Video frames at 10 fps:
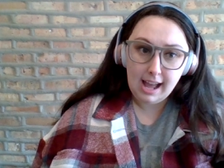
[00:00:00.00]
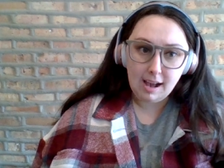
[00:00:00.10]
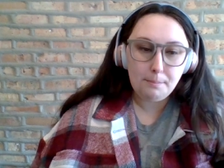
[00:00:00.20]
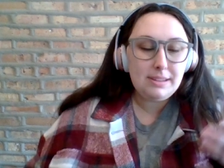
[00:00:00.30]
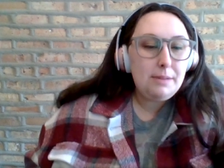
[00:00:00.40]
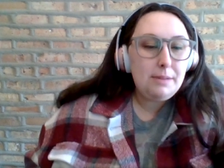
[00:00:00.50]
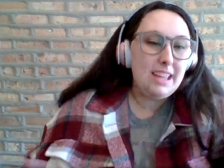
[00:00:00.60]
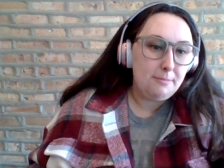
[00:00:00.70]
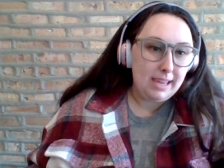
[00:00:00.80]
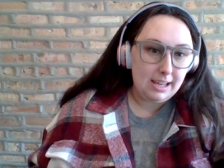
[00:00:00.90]
it out. But they would
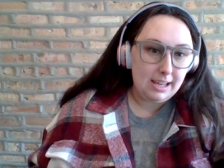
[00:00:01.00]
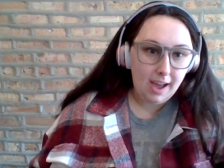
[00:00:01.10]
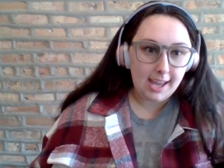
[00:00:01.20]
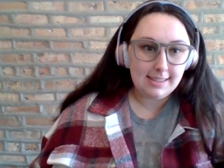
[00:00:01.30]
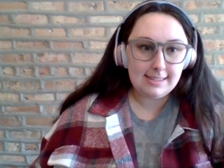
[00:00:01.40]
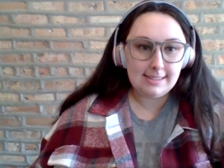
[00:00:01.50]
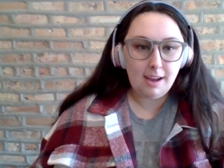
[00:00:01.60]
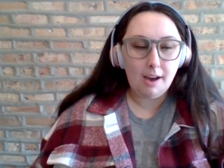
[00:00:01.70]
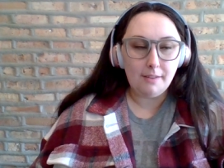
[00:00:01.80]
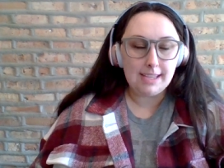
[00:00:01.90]
give me advice,
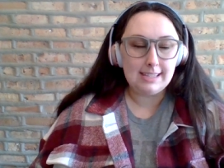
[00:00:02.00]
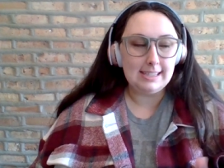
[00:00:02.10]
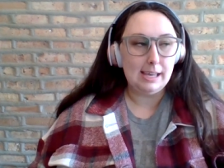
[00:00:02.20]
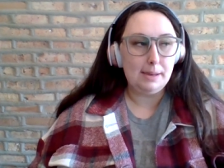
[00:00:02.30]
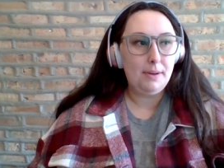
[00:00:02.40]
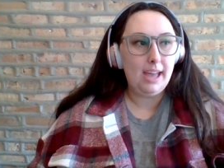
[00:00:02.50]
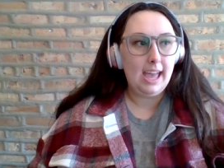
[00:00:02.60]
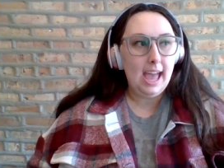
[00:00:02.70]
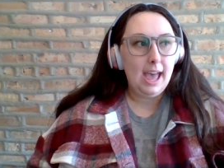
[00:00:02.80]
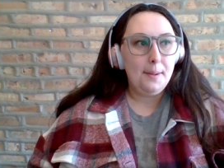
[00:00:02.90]
obviously. But
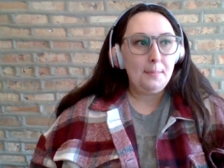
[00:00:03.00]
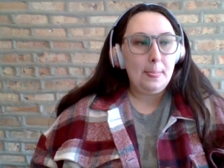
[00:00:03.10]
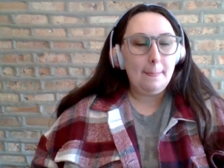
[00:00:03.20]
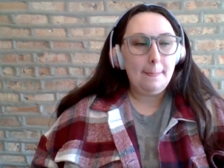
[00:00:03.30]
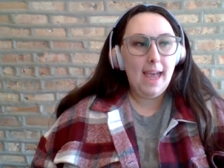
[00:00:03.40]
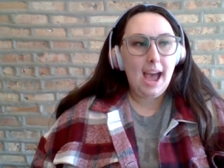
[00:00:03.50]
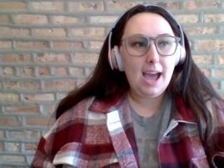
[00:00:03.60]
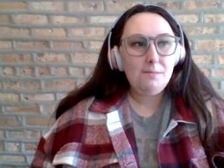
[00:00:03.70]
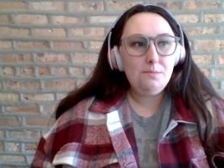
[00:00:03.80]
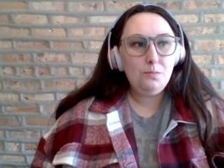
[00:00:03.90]

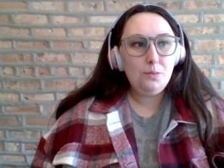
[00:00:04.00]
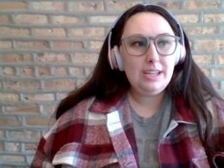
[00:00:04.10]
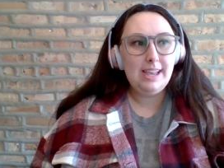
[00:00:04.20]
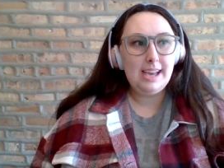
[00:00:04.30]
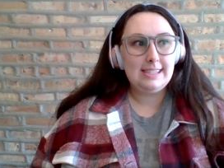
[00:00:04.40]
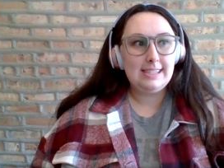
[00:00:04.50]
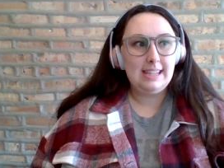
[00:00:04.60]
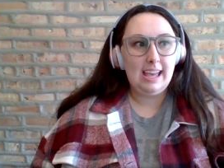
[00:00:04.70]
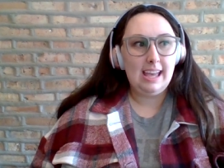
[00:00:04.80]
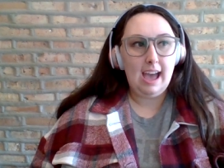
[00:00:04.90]
I'm realizing
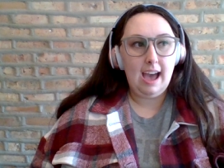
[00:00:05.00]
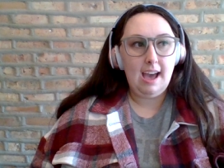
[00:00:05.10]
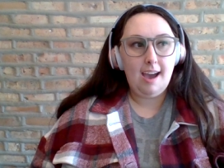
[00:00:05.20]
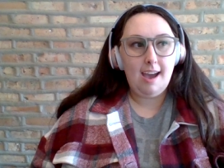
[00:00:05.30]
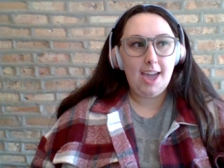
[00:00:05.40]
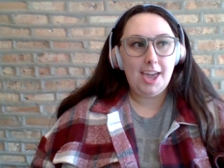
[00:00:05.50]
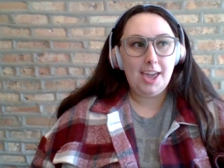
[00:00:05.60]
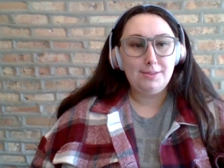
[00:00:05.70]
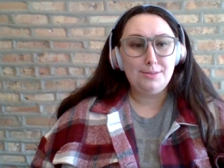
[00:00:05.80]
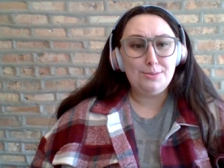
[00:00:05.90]
that
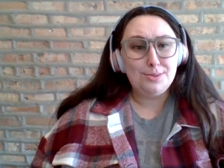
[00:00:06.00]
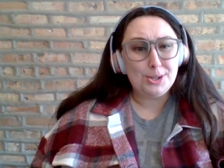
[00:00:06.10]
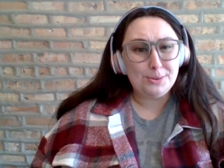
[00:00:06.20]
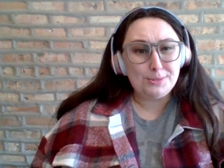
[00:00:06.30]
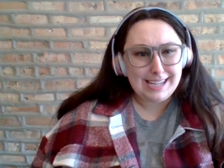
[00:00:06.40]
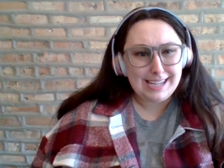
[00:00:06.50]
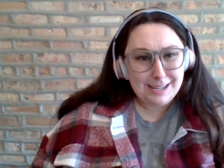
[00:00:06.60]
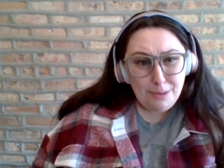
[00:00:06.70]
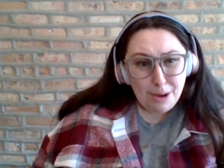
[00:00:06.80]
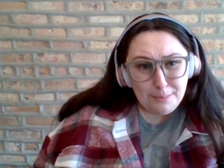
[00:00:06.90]
I don't
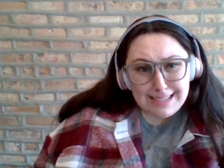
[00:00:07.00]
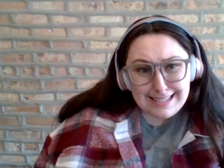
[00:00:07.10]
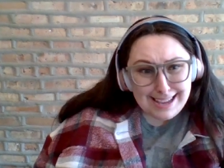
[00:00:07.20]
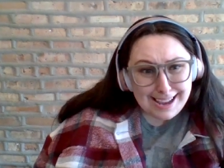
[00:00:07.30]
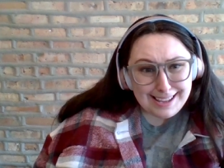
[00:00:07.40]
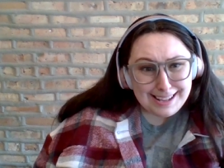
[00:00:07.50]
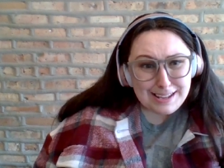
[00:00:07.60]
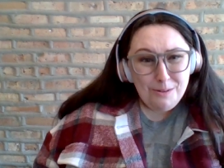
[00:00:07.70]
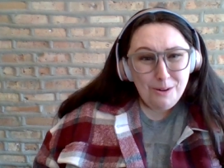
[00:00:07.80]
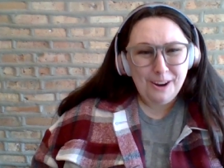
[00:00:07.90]
need mommy and daddy anymore.